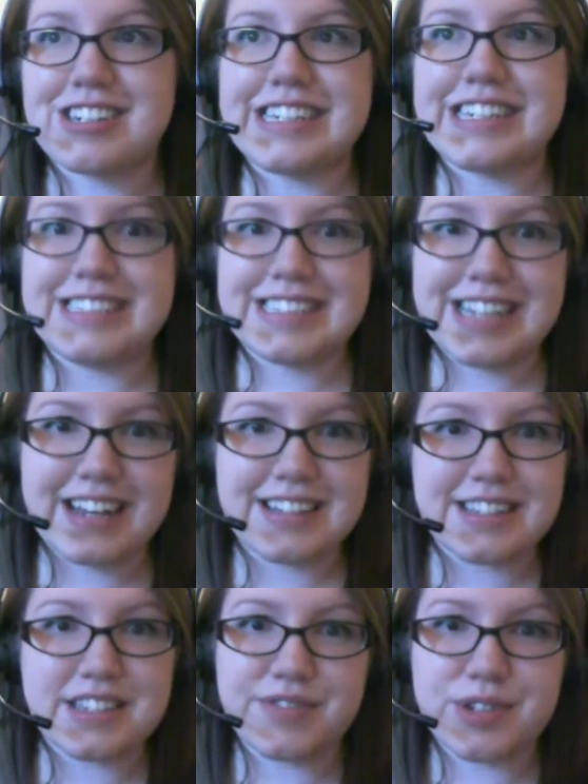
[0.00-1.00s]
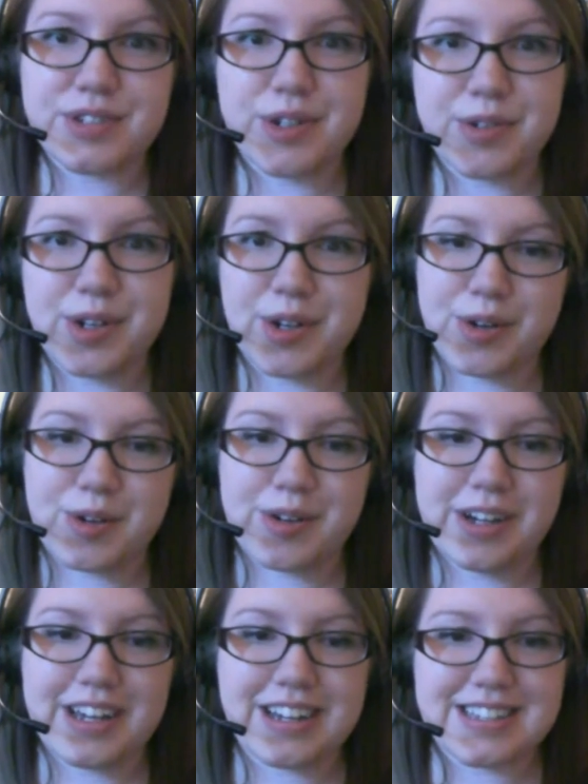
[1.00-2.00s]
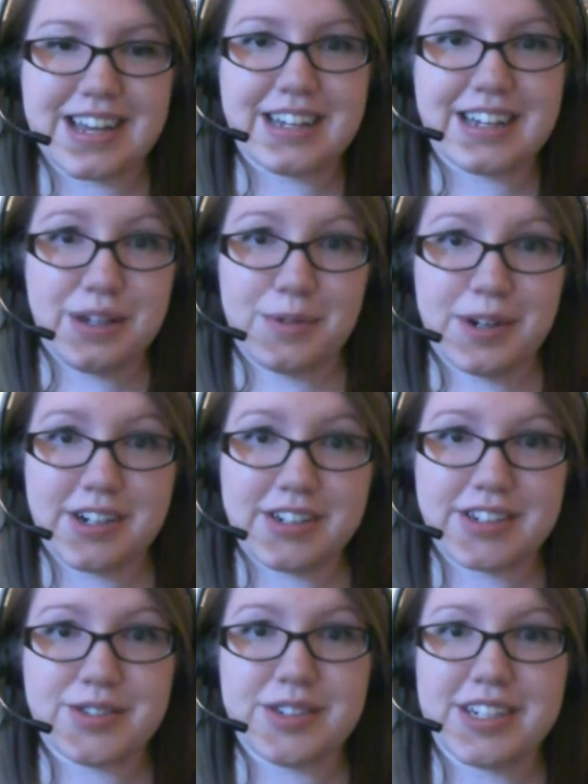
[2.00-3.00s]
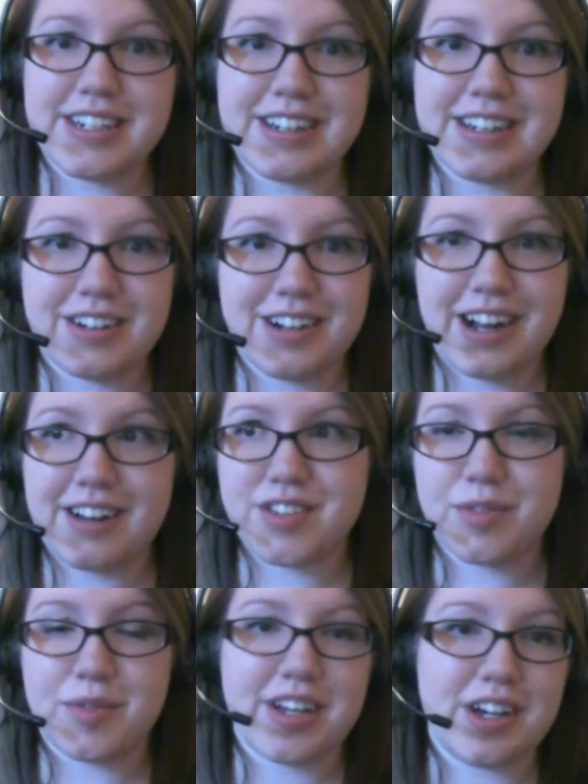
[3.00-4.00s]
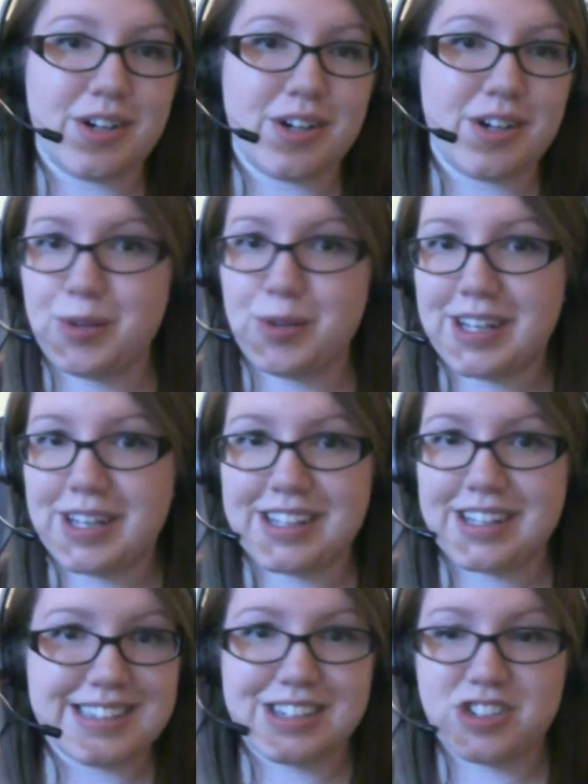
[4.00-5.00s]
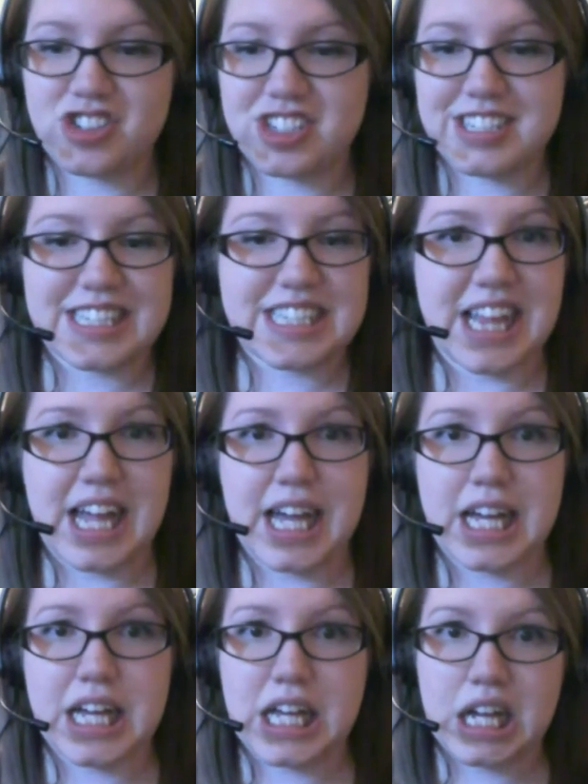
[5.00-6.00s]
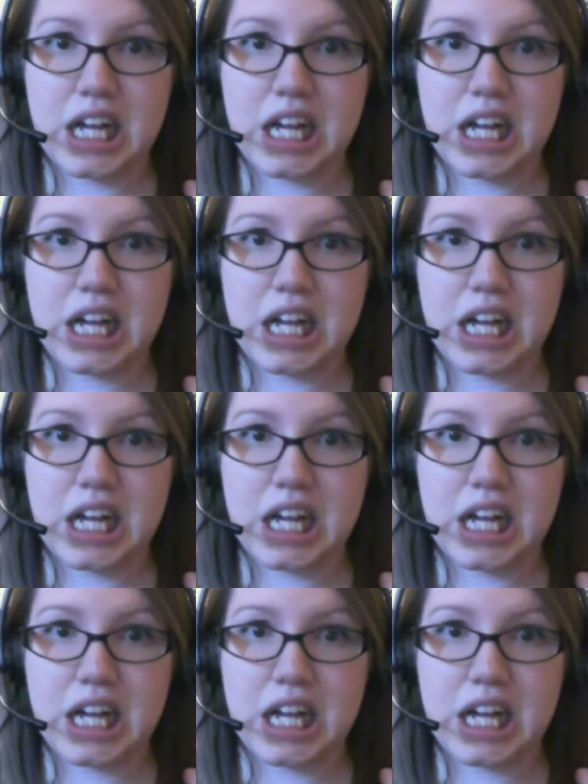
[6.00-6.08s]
intense if you don't know exactly what you're doing or have someone to help you, because they're just like,